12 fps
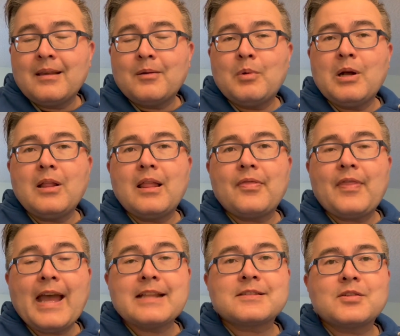Well,
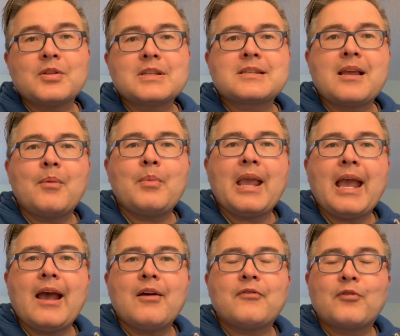that's all the time we have